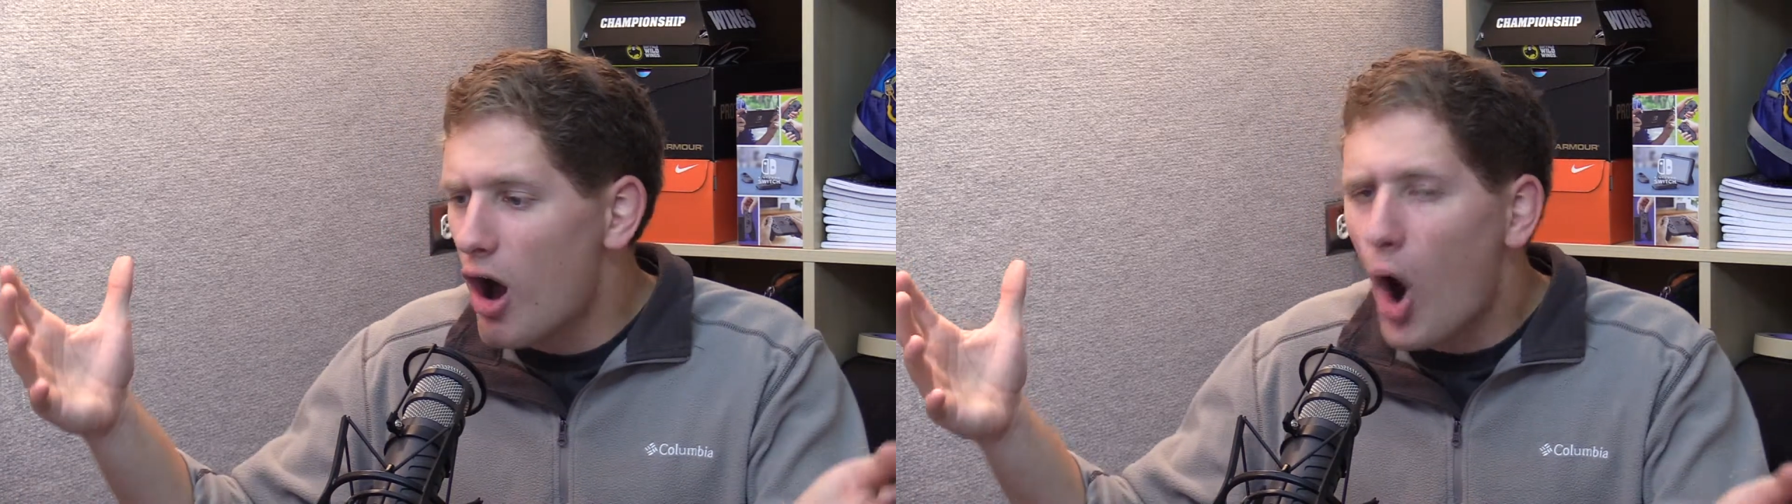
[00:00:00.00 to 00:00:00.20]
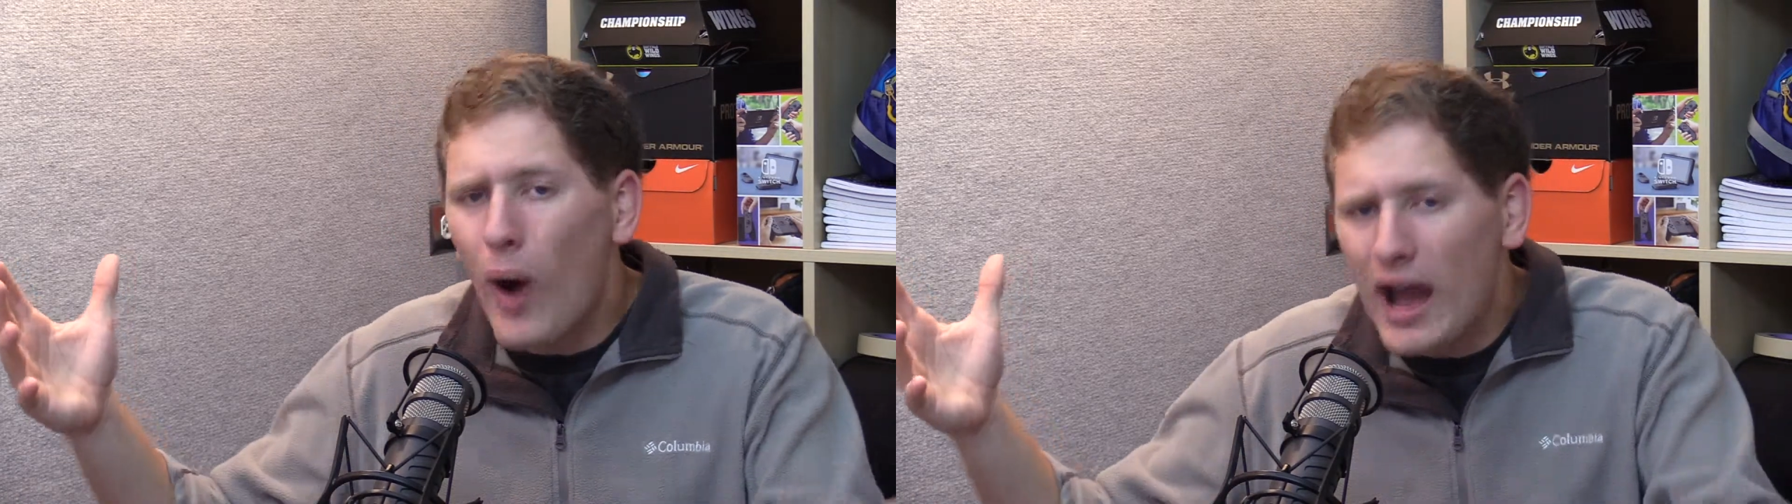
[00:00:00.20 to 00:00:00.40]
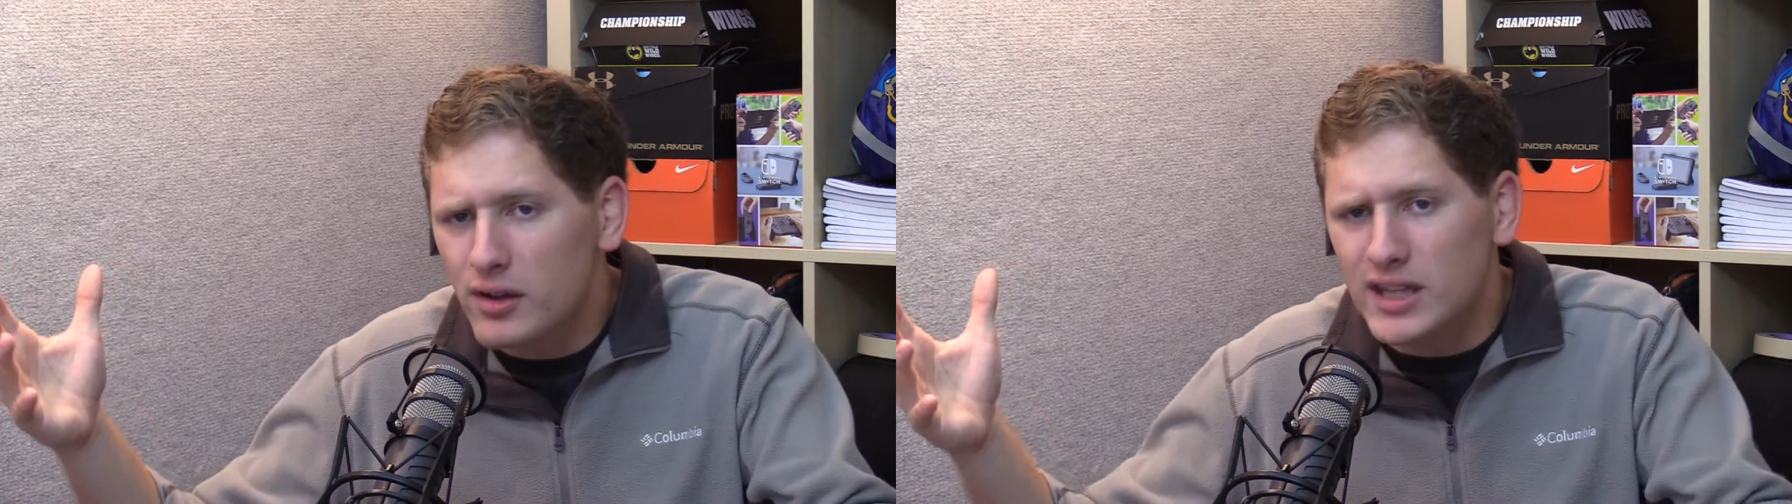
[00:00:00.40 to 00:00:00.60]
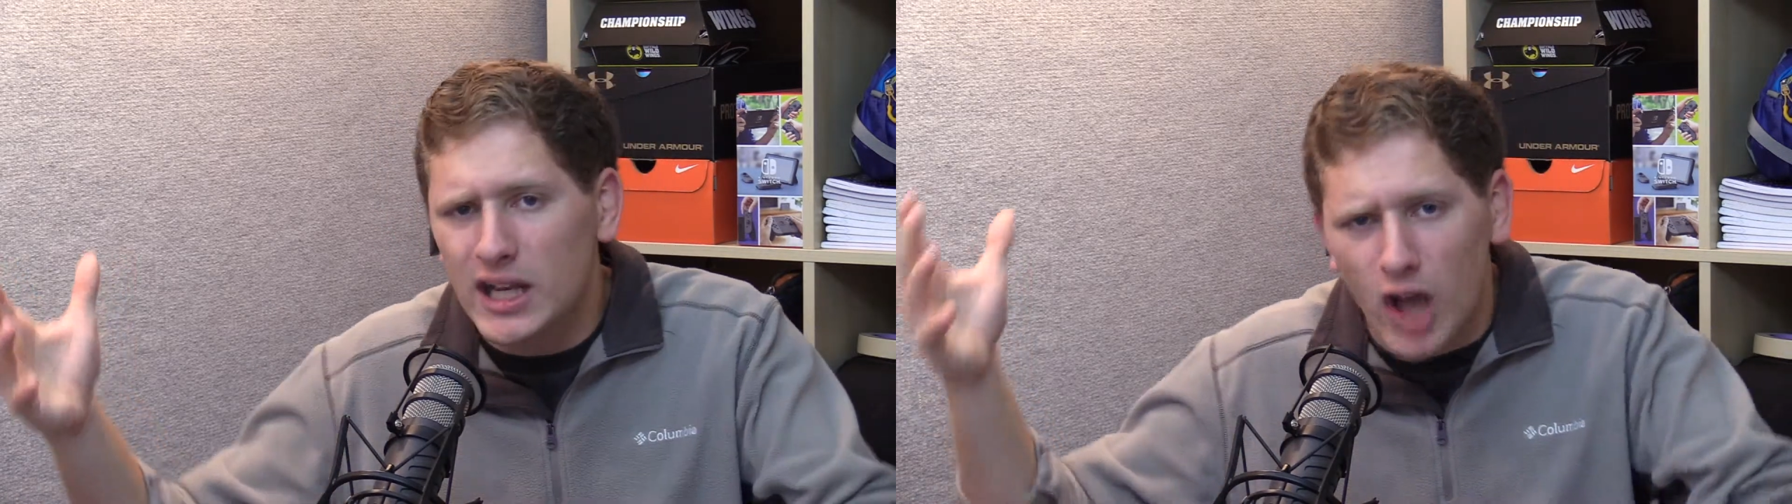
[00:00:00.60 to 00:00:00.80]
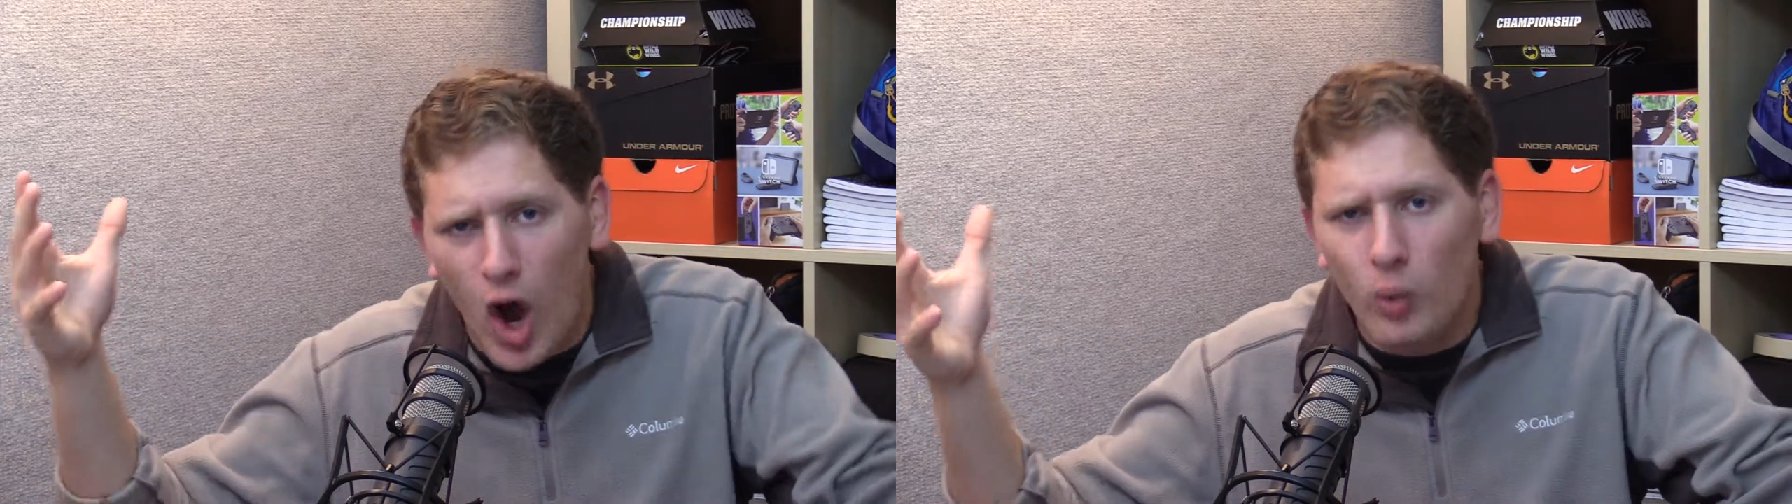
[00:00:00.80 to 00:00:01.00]
Ohio State
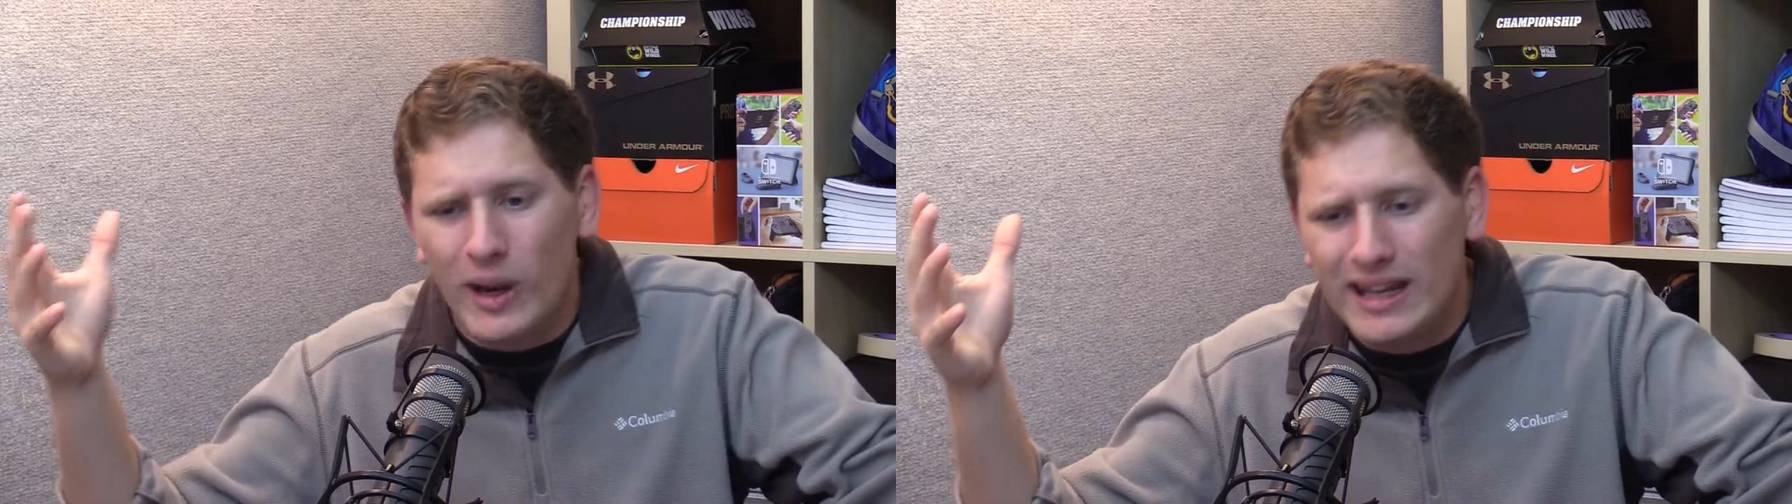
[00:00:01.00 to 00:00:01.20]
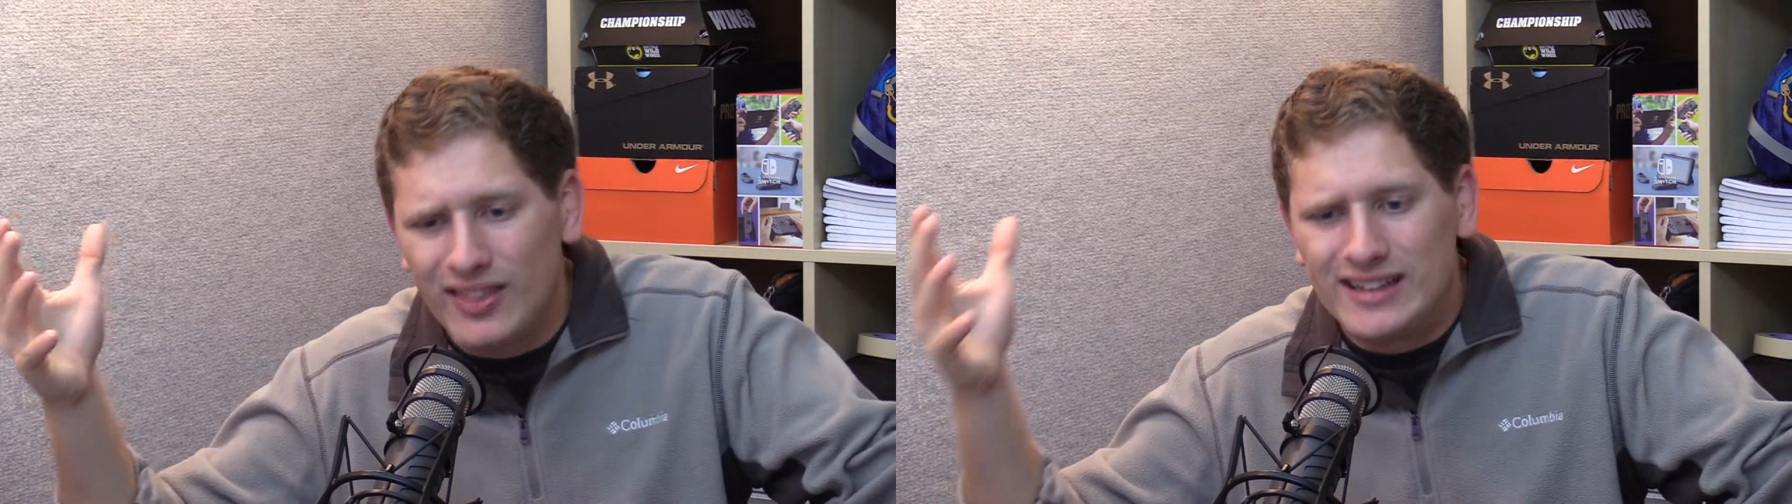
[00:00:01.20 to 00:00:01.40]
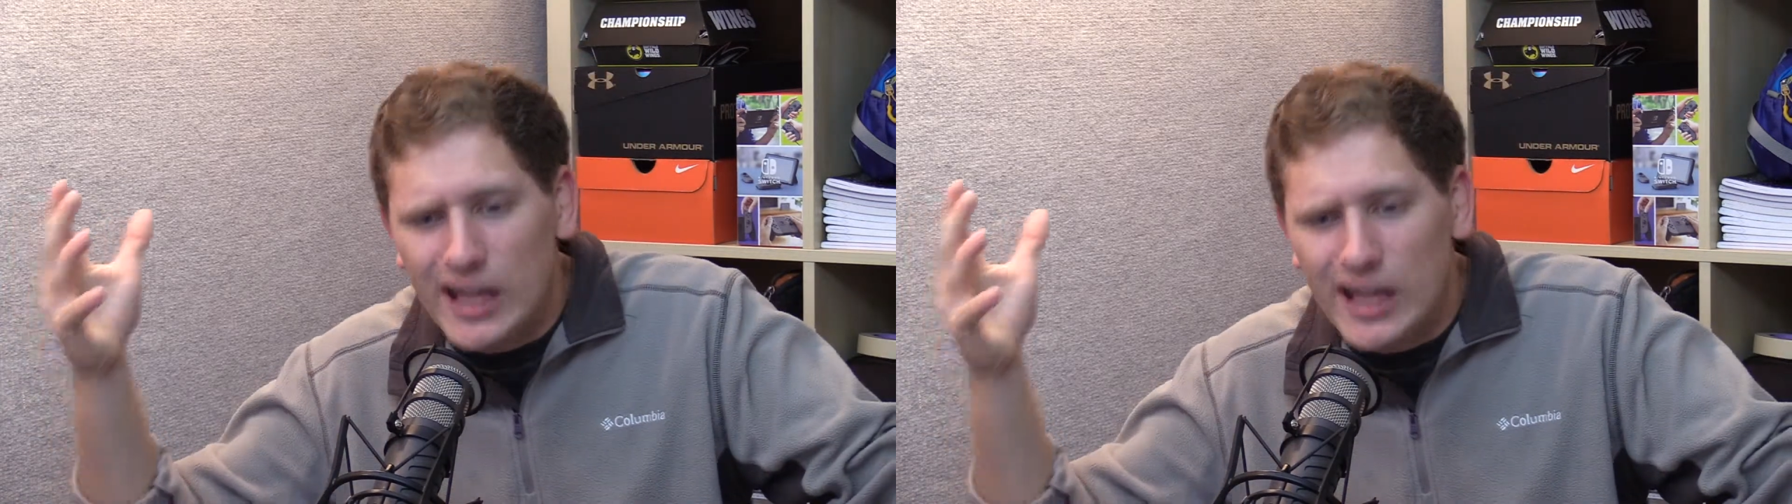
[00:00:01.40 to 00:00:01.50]
is already the